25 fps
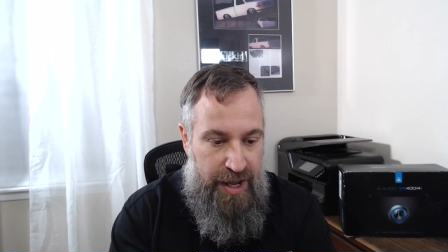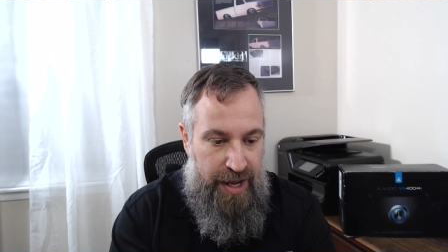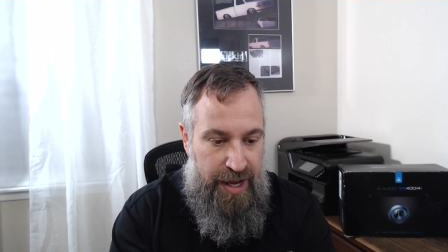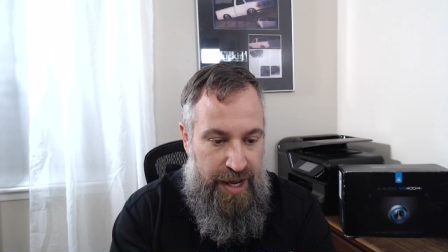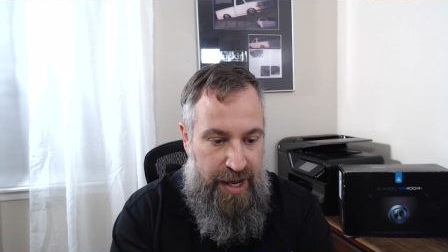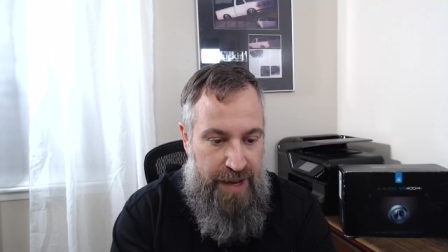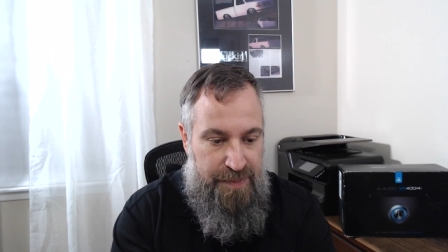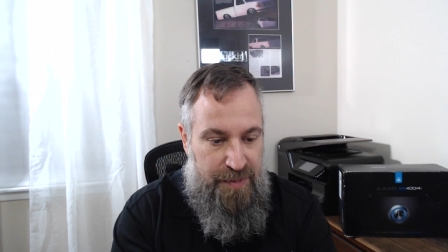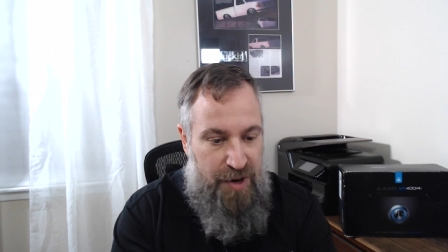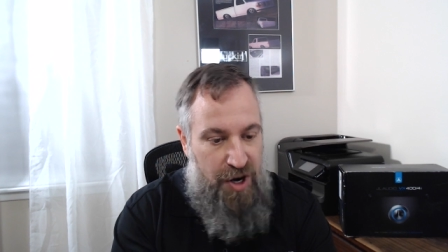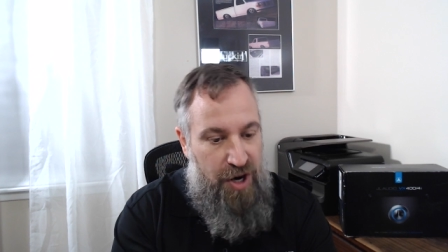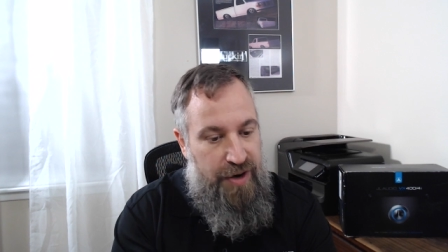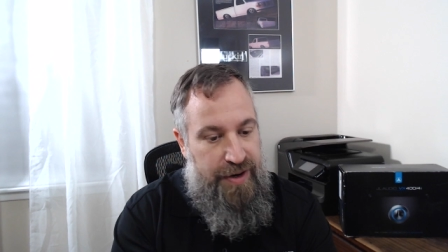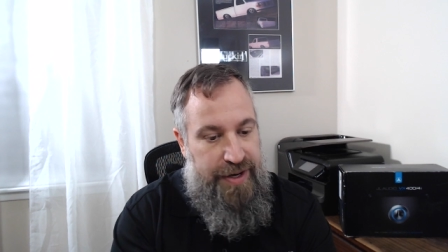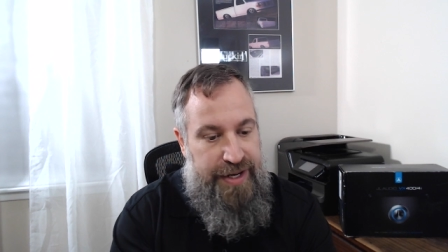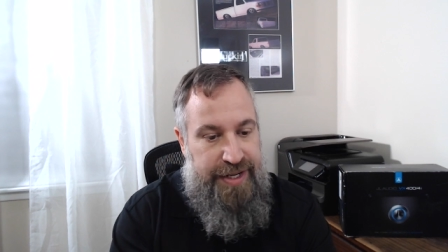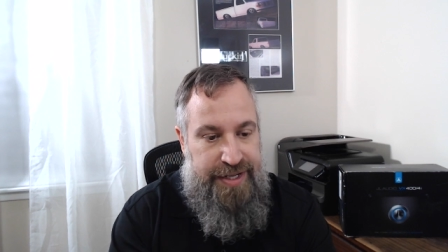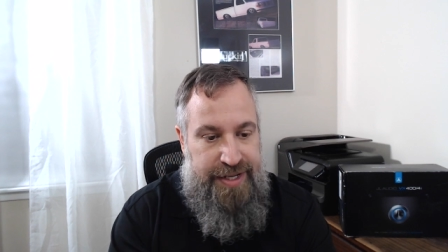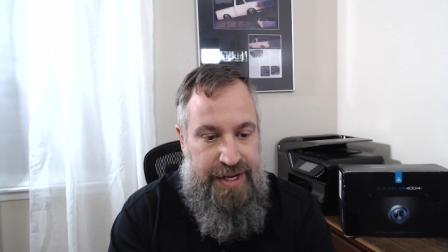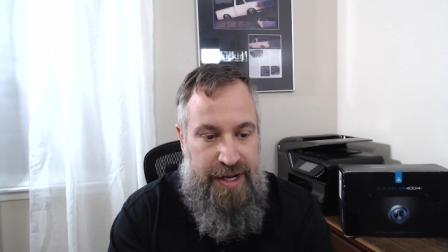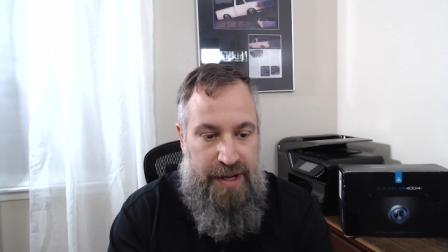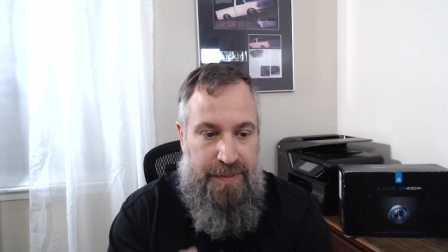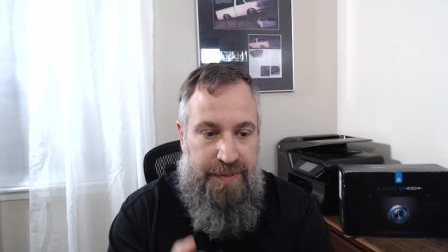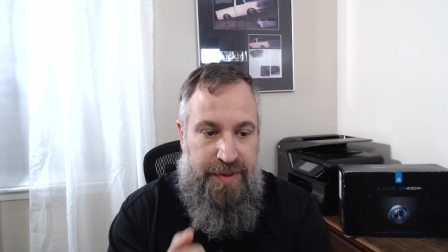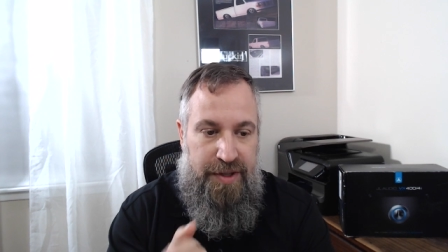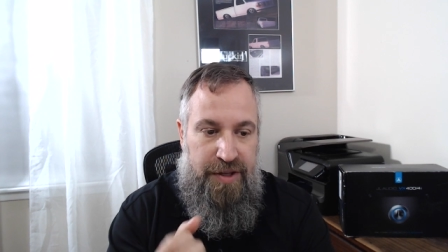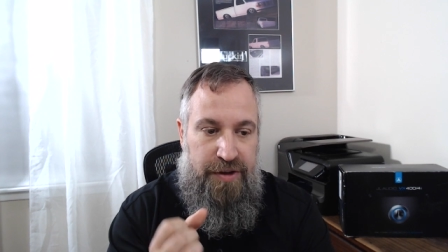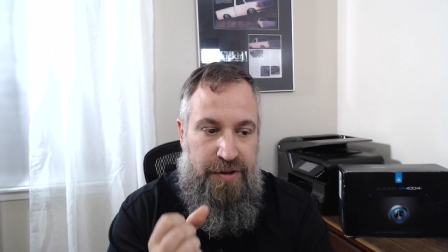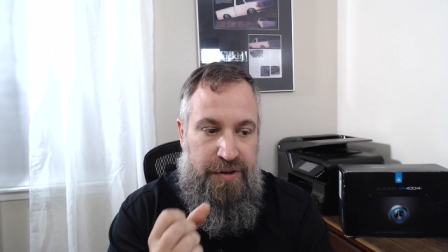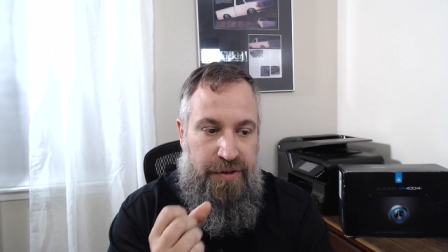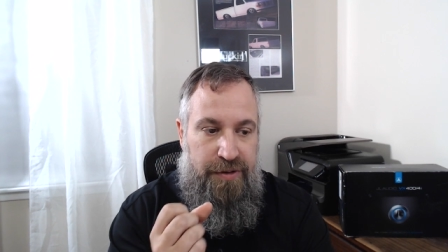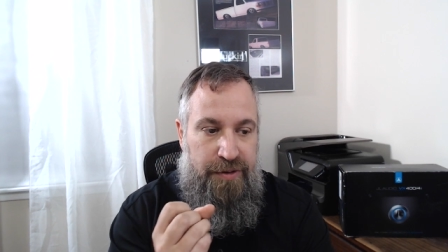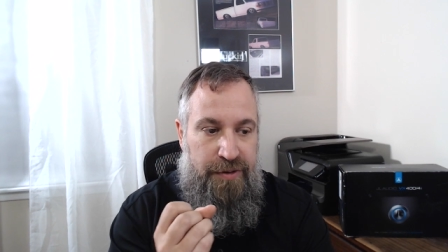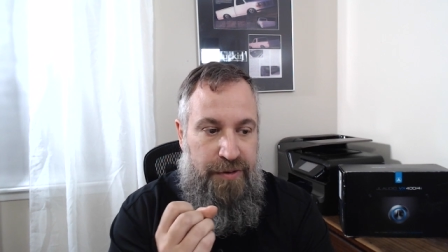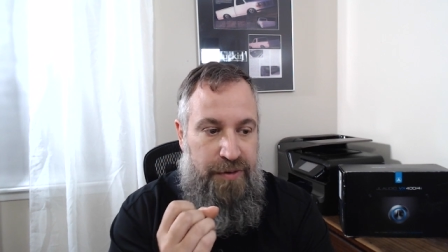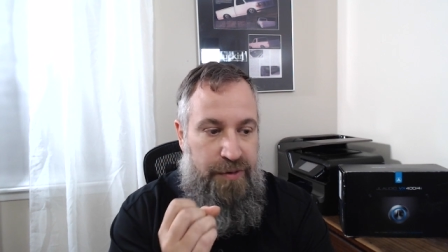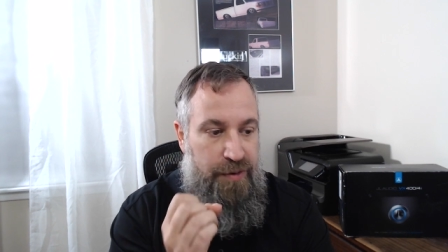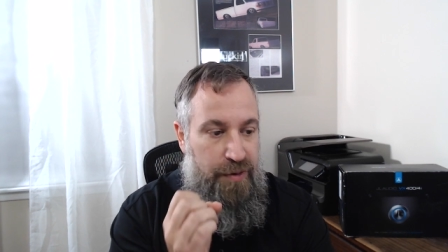
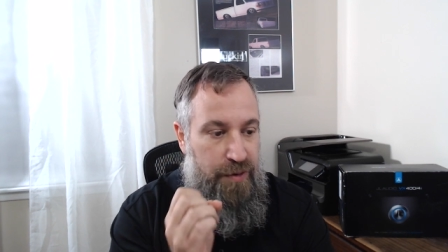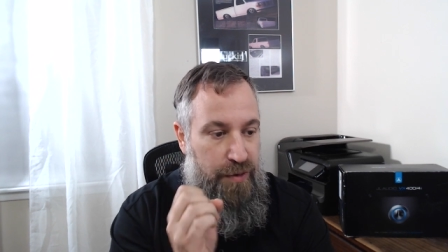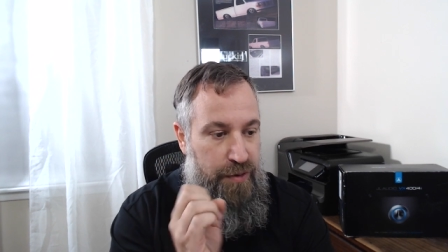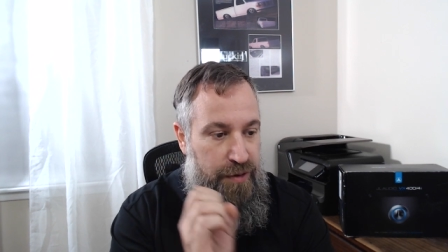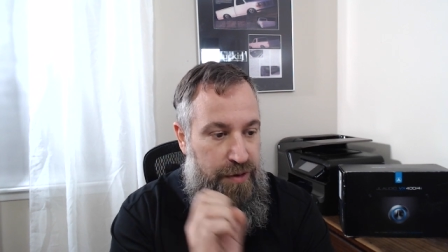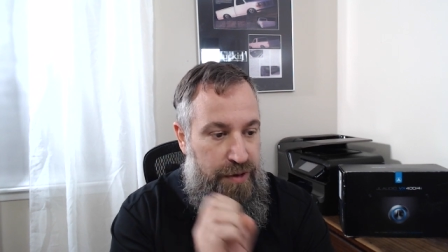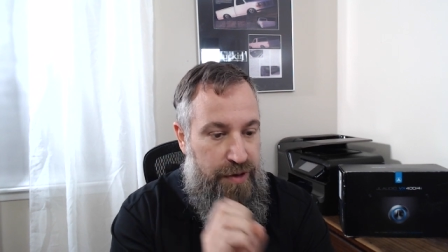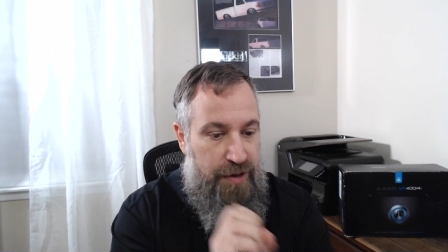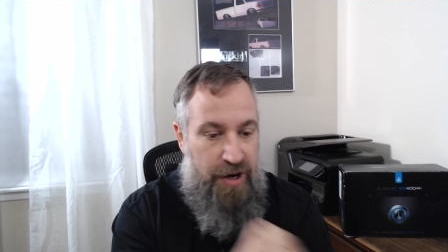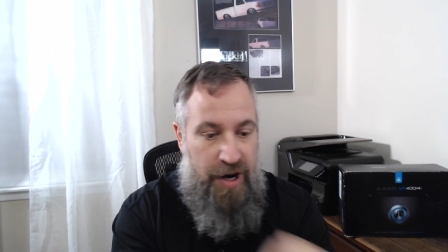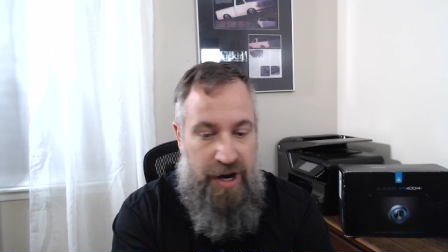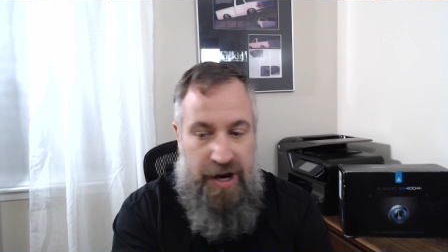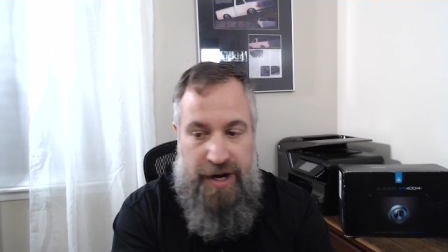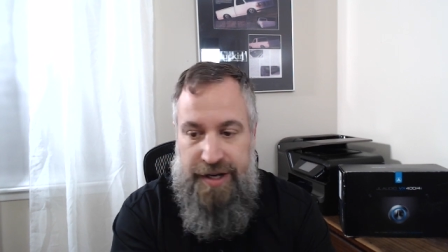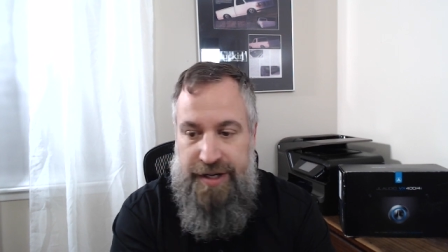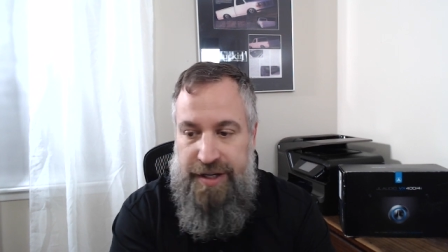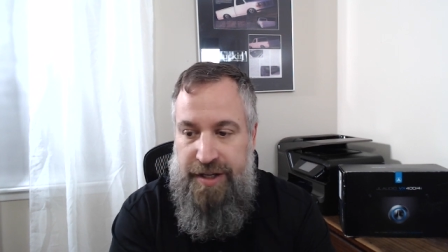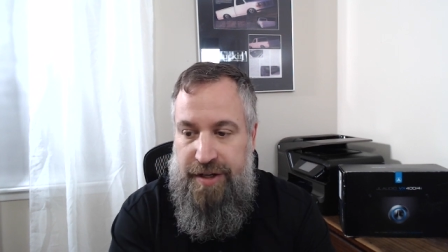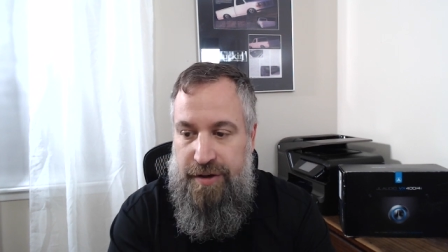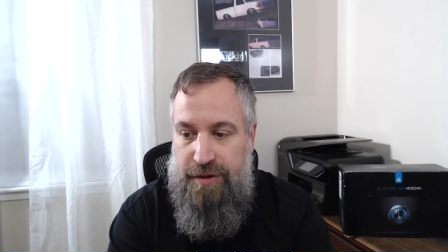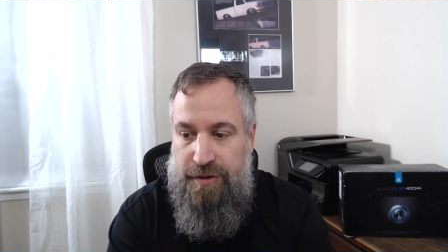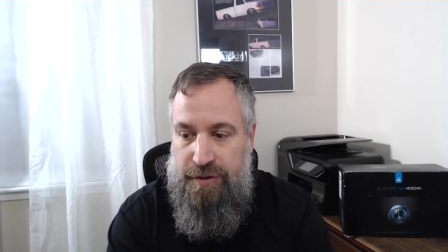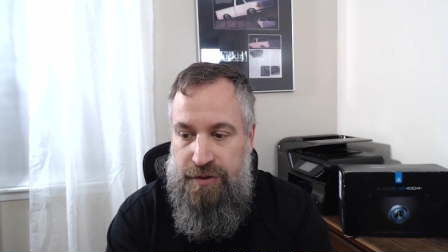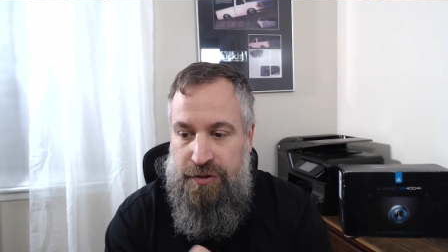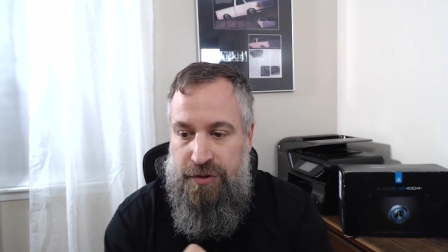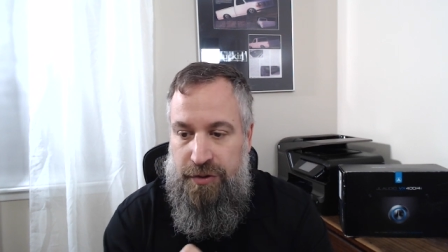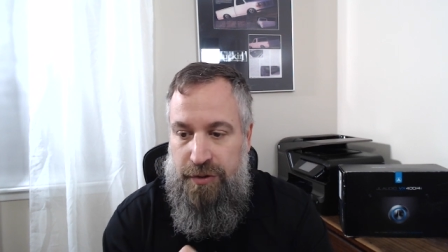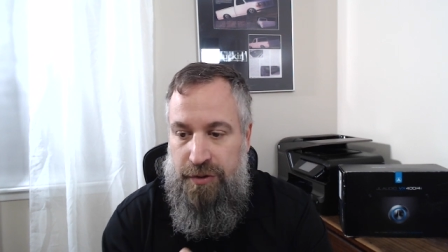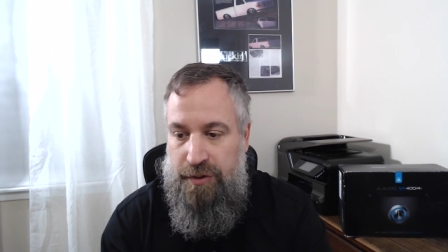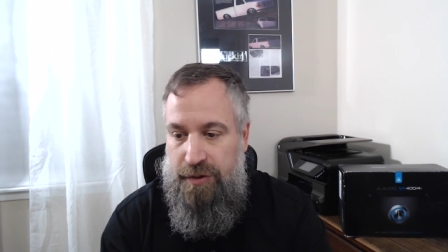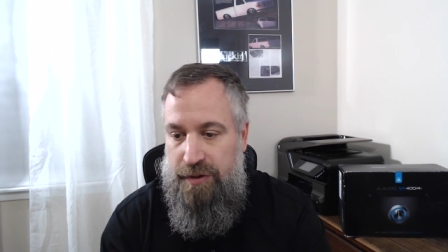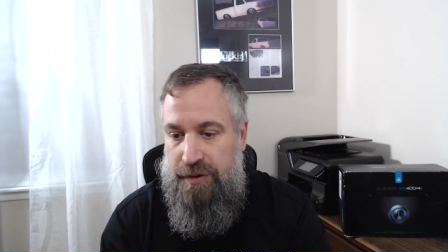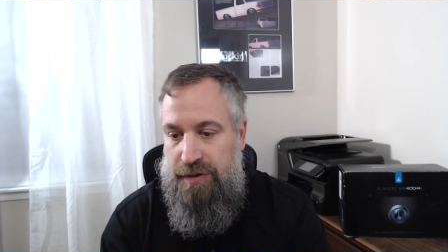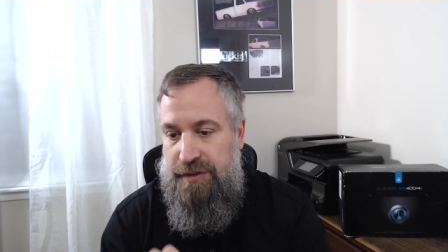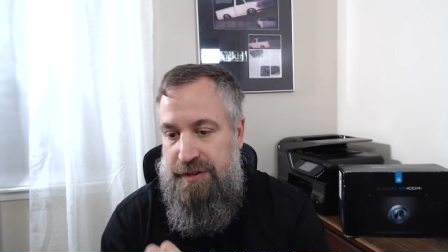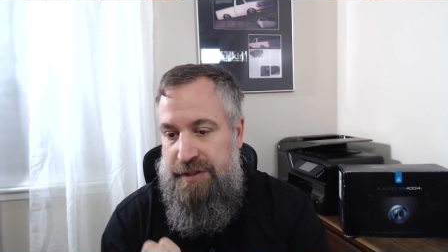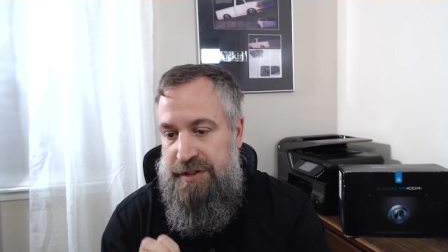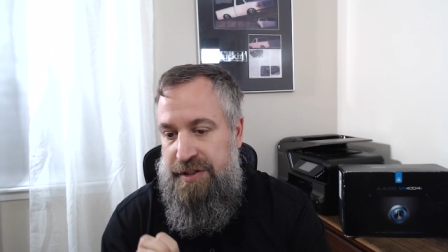REW or audio
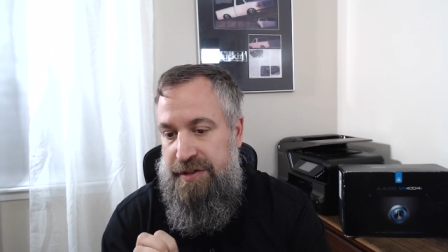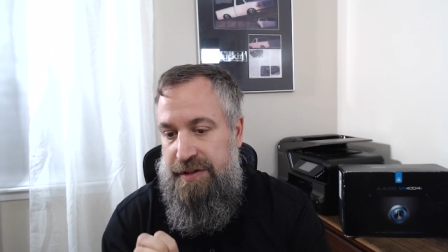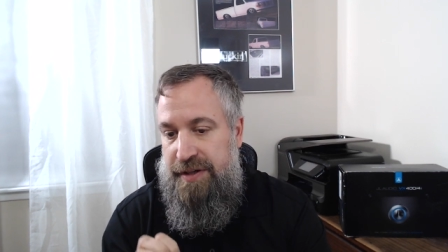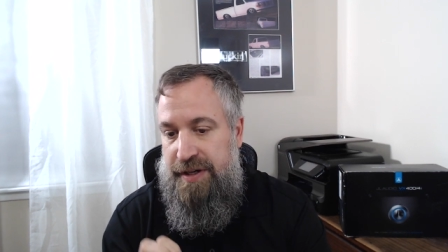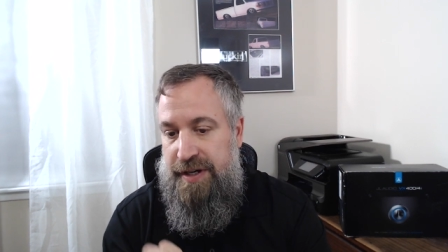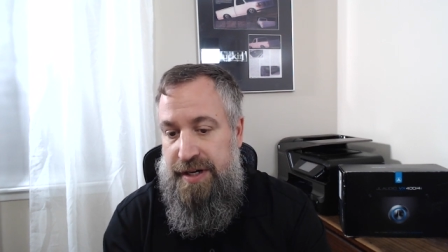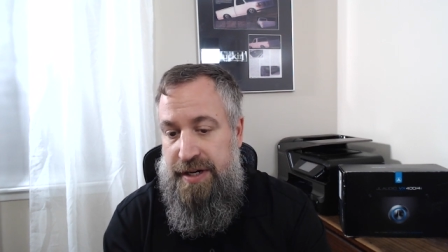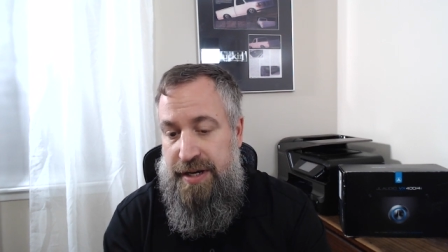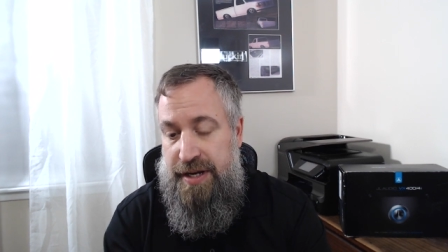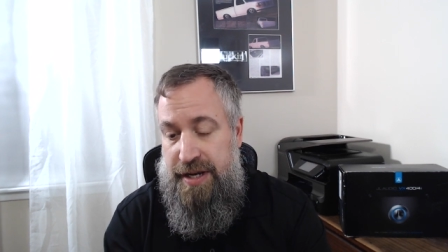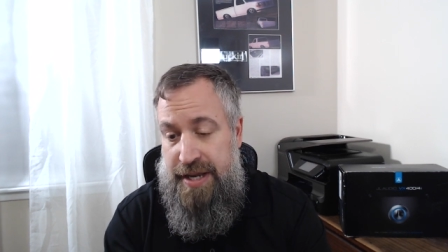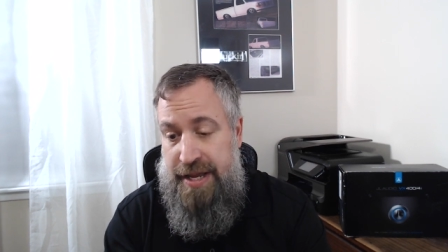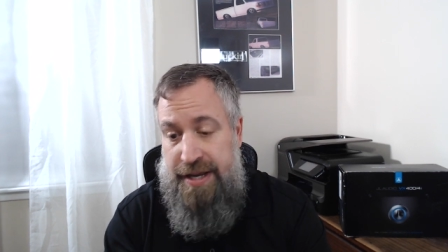tools or